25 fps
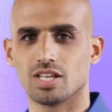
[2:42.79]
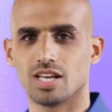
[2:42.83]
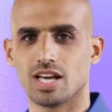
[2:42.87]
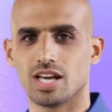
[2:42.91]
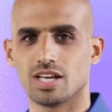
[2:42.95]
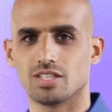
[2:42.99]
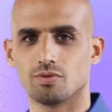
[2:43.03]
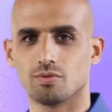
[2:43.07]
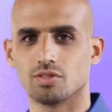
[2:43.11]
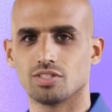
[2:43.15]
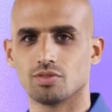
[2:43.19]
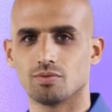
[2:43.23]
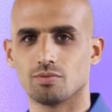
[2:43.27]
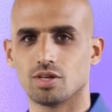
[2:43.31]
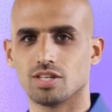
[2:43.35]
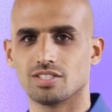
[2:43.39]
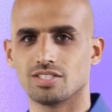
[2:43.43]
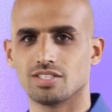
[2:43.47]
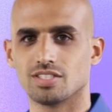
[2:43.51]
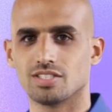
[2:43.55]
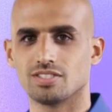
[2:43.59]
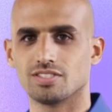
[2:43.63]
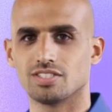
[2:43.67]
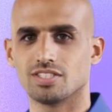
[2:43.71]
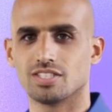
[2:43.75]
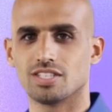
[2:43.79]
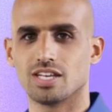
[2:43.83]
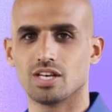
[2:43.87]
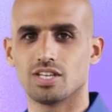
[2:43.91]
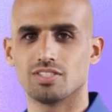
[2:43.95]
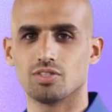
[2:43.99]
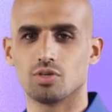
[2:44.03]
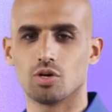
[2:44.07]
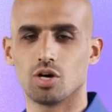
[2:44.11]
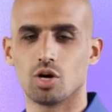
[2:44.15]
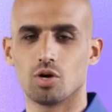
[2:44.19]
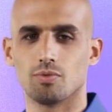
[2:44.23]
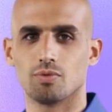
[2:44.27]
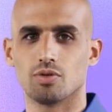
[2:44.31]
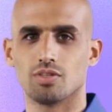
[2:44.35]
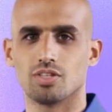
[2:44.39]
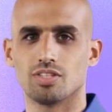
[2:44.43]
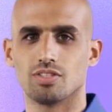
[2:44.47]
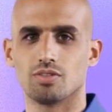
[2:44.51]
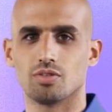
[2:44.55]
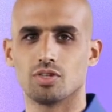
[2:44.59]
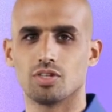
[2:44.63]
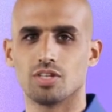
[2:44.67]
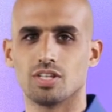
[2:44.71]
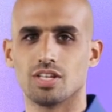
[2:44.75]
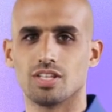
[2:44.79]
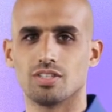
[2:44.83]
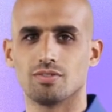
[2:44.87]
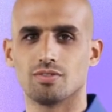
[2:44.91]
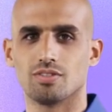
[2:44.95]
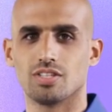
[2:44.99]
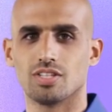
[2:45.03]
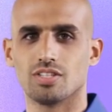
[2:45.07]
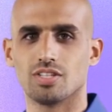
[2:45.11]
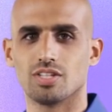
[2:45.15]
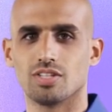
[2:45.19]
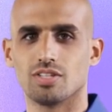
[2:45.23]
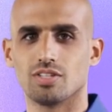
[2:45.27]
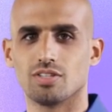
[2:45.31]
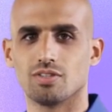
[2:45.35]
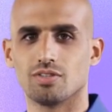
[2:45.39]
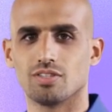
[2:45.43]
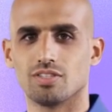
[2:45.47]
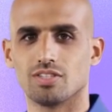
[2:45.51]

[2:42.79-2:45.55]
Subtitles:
helps you better understand your options for seed funding.